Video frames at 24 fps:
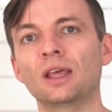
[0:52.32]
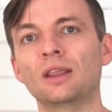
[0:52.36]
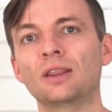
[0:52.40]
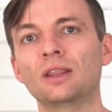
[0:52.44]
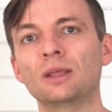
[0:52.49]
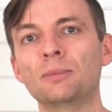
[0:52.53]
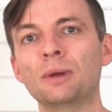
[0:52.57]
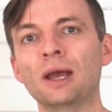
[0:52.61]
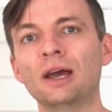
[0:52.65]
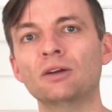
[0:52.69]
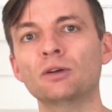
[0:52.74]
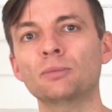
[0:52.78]
the
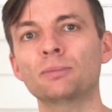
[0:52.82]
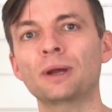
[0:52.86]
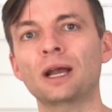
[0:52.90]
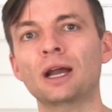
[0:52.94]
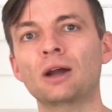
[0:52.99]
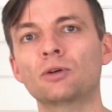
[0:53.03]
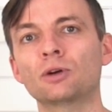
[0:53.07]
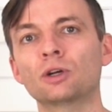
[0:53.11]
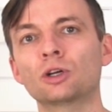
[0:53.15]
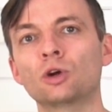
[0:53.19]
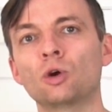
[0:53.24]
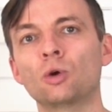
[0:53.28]
amount of
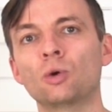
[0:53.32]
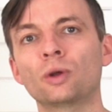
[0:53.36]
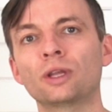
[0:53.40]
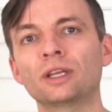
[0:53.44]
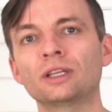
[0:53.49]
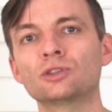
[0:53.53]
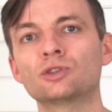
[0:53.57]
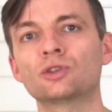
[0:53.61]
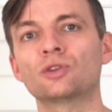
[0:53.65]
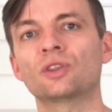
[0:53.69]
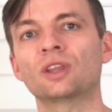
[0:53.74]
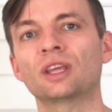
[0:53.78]
power
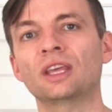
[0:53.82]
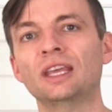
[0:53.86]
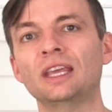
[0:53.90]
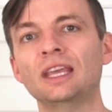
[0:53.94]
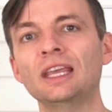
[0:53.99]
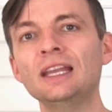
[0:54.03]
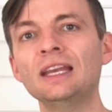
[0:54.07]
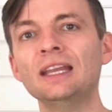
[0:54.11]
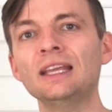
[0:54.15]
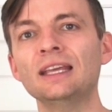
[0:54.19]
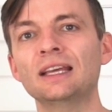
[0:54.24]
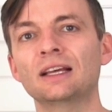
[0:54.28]
going to the
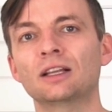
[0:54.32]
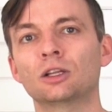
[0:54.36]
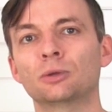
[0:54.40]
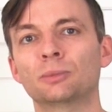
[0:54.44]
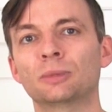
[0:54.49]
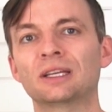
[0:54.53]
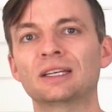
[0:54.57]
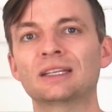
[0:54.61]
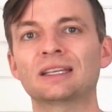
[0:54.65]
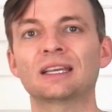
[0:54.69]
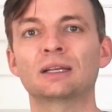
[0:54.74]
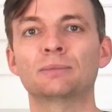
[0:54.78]
heating
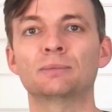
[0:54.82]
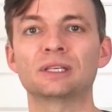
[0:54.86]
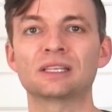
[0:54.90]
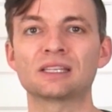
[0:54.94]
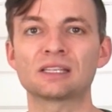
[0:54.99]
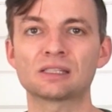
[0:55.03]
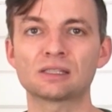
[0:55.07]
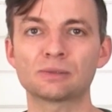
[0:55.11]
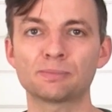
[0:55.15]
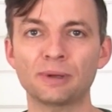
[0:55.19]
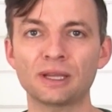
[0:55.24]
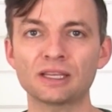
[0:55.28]
element can be
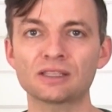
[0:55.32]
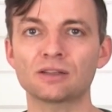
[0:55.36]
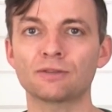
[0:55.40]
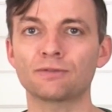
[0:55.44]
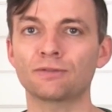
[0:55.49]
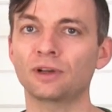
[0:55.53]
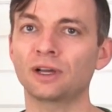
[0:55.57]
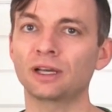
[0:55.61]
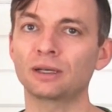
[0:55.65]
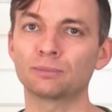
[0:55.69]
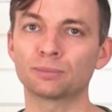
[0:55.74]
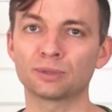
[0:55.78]

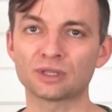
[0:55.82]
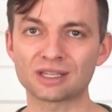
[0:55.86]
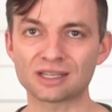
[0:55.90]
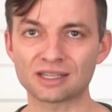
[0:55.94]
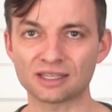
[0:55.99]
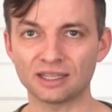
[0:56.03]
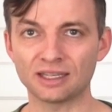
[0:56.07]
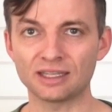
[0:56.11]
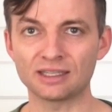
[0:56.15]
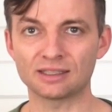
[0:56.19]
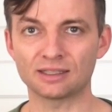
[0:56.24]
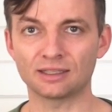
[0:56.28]
specified
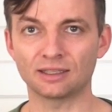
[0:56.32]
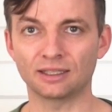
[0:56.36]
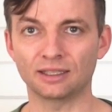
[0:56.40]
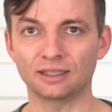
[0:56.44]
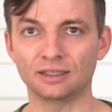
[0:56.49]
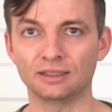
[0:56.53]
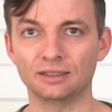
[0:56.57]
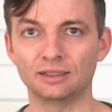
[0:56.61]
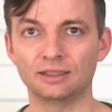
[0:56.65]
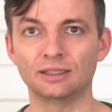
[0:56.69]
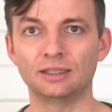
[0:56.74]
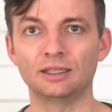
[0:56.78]
precisely.
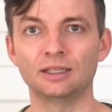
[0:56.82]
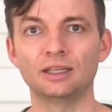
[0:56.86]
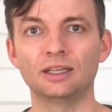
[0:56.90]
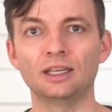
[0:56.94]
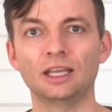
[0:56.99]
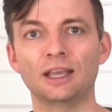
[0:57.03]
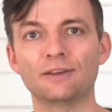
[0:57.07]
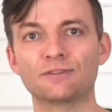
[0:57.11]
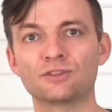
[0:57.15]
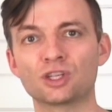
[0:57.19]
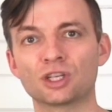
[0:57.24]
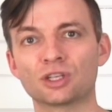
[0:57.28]

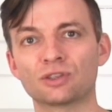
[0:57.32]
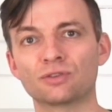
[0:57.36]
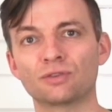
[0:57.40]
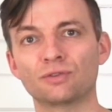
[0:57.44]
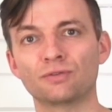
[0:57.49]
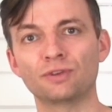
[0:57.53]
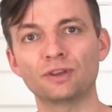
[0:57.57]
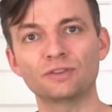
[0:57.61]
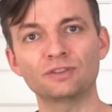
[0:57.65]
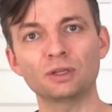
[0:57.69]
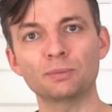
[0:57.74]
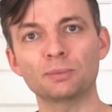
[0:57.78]
If
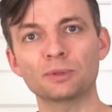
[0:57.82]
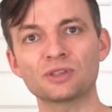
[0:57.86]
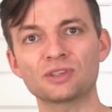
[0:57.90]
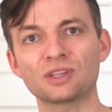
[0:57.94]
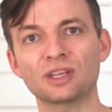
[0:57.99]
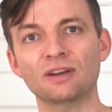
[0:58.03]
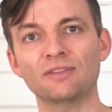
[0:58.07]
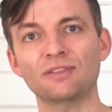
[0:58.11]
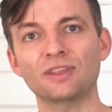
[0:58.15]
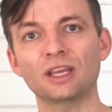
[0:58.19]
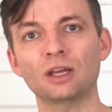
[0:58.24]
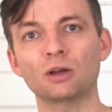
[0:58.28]
just
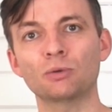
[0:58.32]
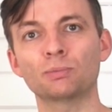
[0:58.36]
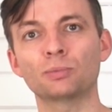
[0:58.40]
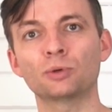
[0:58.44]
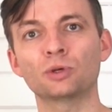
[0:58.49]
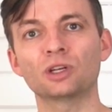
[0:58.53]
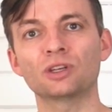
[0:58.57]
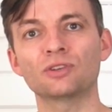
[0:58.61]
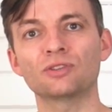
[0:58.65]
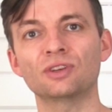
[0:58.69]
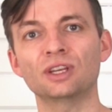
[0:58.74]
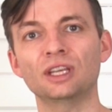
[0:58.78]
50% of the
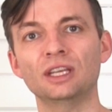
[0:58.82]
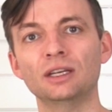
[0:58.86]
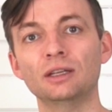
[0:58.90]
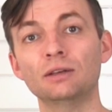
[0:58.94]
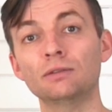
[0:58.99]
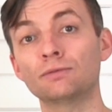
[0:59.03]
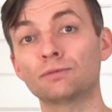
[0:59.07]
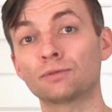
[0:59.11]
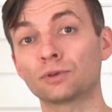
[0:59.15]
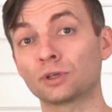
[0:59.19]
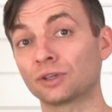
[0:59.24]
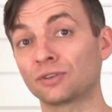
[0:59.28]
output is
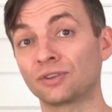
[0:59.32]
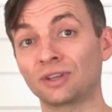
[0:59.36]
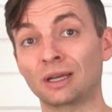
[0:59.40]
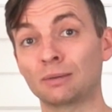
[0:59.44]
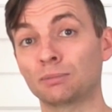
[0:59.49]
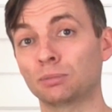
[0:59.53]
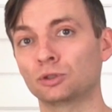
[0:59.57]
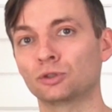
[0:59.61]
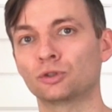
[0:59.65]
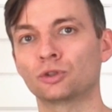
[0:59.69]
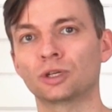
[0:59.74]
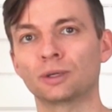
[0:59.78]
needed, for
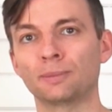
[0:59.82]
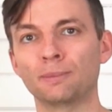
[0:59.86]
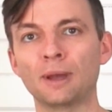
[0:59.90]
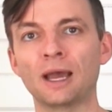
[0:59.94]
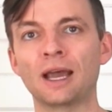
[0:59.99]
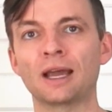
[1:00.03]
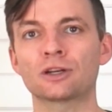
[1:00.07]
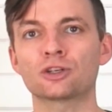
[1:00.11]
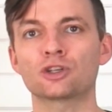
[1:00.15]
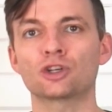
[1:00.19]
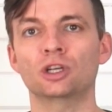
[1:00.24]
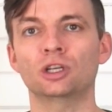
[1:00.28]
example during
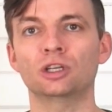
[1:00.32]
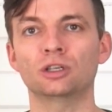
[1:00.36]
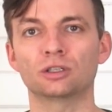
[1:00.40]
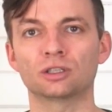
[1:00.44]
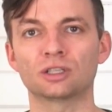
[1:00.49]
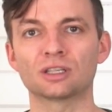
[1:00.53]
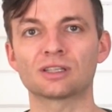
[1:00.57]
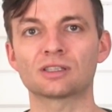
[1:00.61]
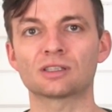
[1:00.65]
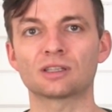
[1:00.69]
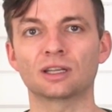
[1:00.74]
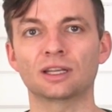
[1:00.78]
mashing or
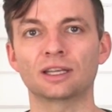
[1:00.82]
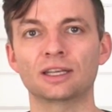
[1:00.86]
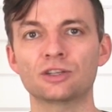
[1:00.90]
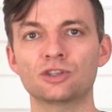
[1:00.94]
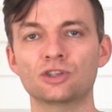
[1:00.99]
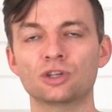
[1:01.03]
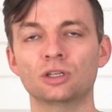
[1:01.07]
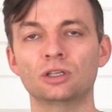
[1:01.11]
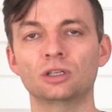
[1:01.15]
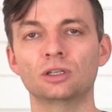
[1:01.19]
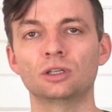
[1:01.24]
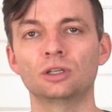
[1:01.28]

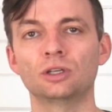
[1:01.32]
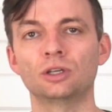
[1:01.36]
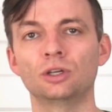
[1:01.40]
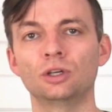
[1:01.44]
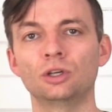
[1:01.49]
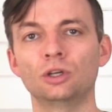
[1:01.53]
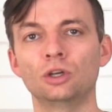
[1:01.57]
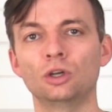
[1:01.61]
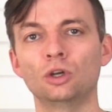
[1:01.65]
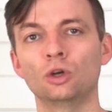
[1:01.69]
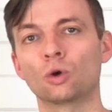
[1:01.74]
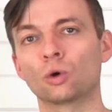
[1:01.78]
distillation,
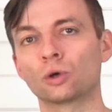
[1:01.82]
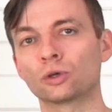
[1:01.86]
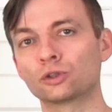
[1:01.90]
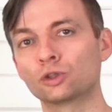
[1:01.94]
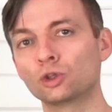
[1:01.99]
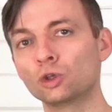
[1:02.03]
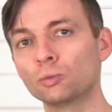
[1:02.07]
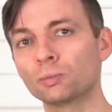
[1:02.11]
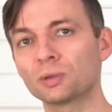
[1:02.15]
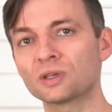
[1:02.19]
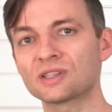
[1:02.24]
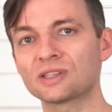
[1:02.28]
or
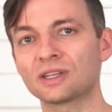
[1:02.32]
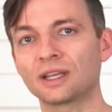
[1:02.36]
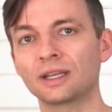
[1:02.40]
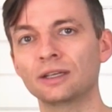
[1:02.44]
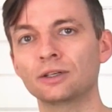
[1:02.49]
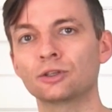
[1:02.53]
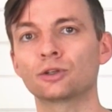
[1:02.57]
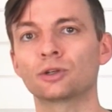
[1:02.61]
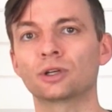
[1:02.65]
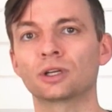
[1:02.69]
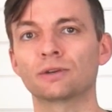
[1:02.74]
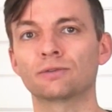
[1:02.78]

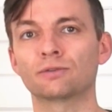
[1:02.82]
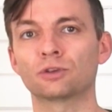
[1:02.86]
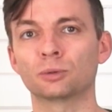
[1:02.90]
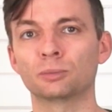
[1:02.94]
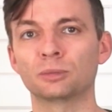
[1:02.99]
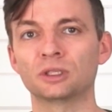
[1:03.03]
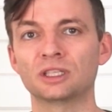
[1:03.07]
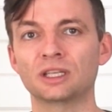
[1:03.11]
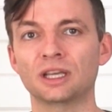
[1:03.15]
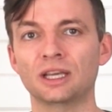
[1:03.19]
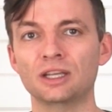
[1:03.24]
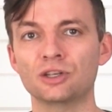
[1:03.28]
2% during
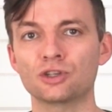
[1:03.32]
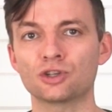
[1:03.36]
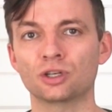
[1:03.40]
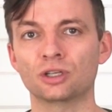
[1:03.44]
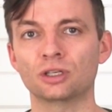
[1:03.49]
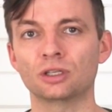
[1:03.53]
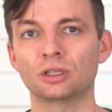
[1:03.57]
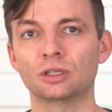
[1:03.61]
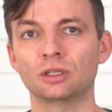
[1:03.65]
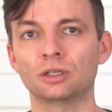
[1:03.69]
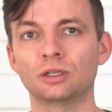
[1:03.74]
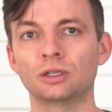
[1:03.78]

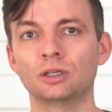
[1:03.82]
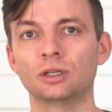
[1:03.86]
fermentation,